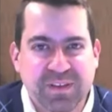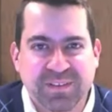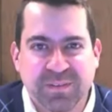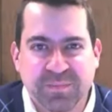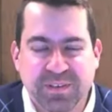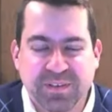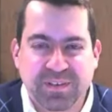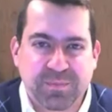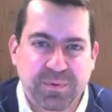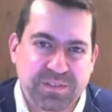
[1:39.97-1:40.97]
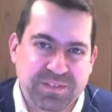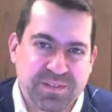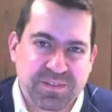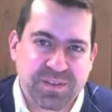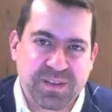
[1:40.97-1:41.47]
good. I'm good. I
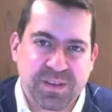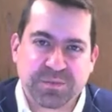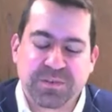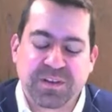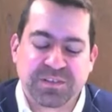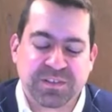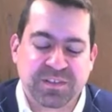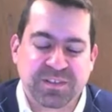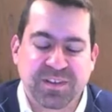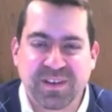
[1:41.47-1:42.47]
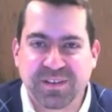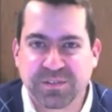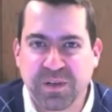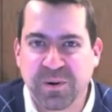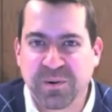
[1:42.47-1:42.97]
appreciate the introduction,
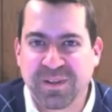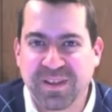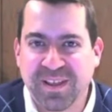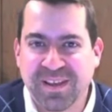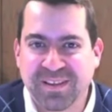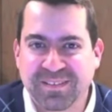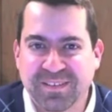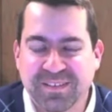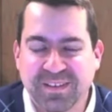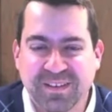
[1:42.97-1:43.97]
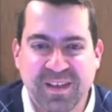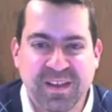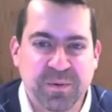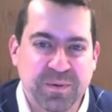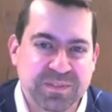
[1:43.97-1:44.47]
Joe. And
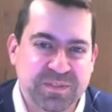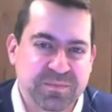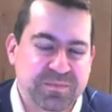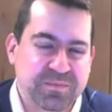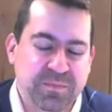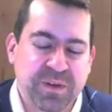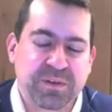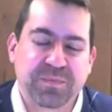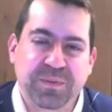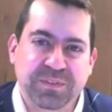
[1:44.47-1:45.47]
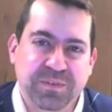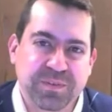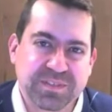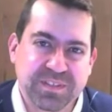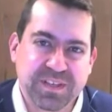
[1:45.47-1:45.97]
again, it was wonderful
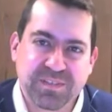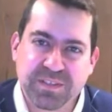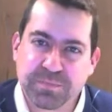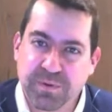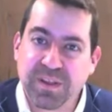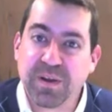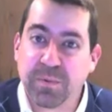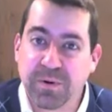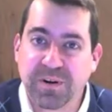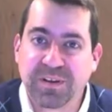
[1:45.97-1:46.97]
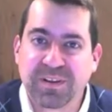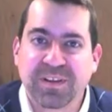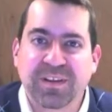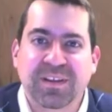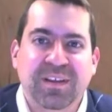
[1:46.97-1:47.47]
to receive the Sprigeo Award
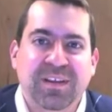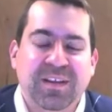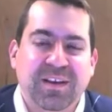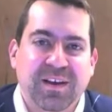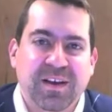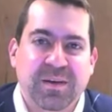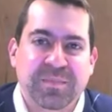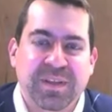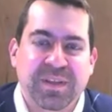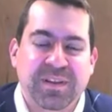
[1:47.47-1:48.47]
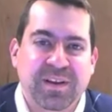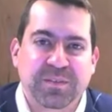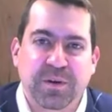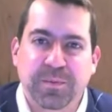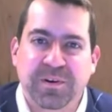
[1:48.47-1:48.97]
in
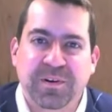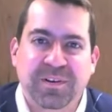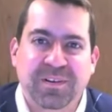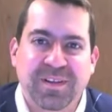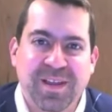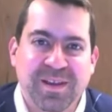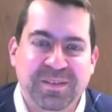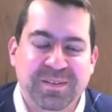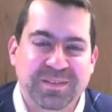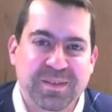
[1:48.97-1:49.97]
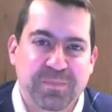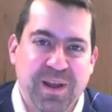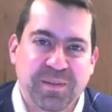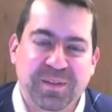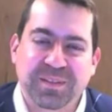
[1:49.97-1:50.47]
October, and it's
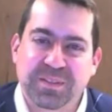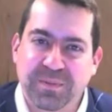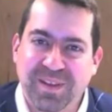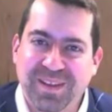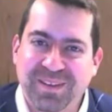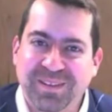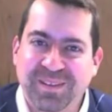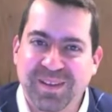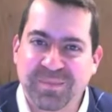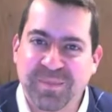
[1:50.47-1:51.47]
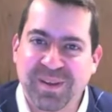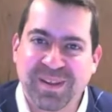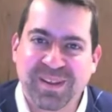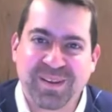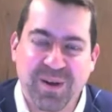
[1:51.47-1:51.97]
proudly displayed at
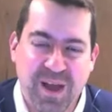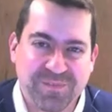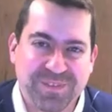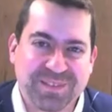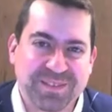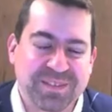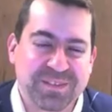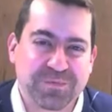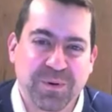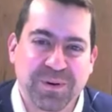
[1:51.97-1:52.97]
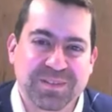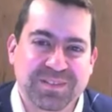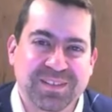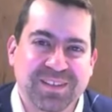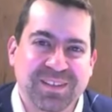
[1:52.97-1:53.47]
my office in
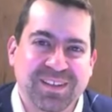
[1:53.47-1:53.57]
DeForest,